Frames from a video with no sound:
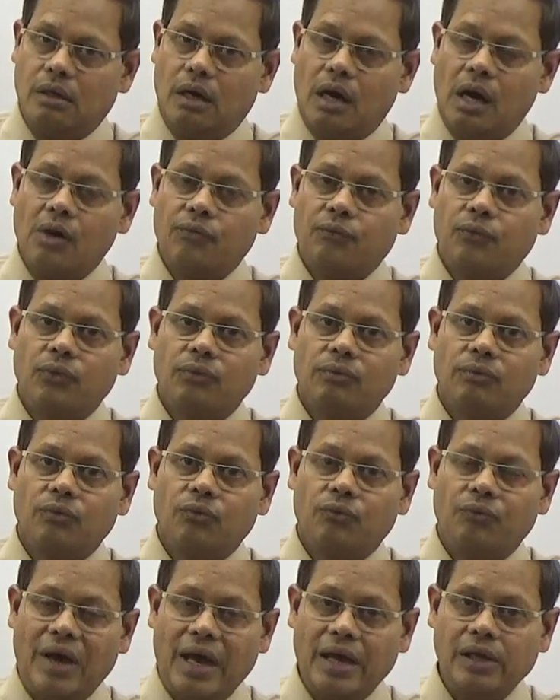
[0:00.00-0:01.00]
of
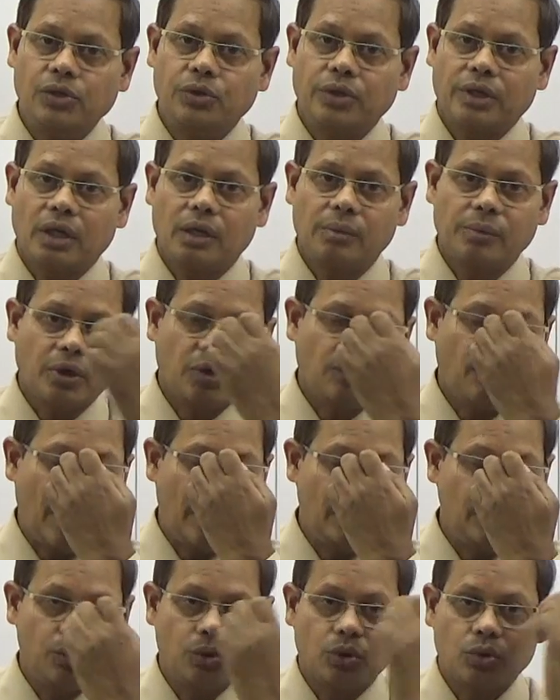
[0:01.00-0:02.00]
value, economic
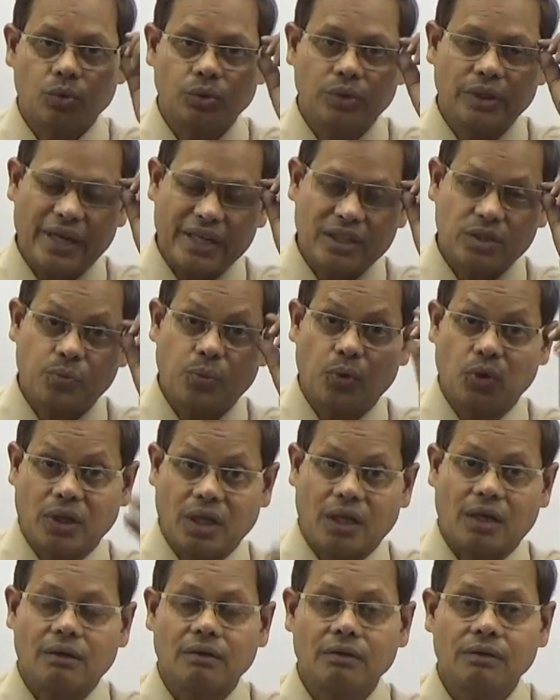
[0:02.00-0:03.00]
value to the
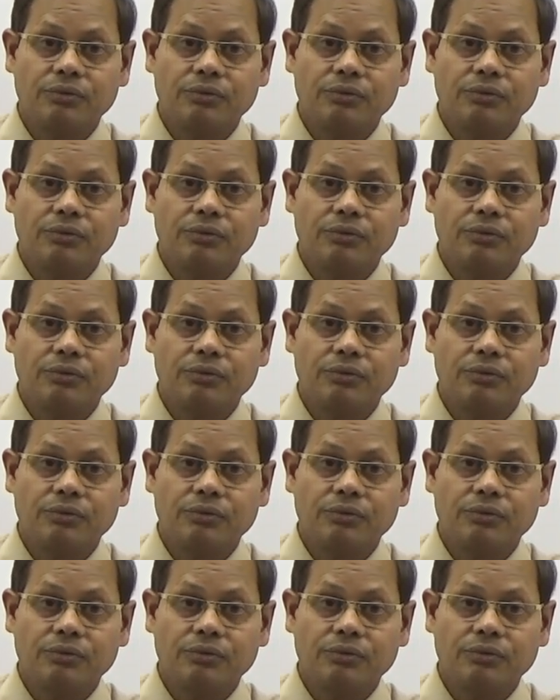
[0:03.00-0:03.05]
exporter,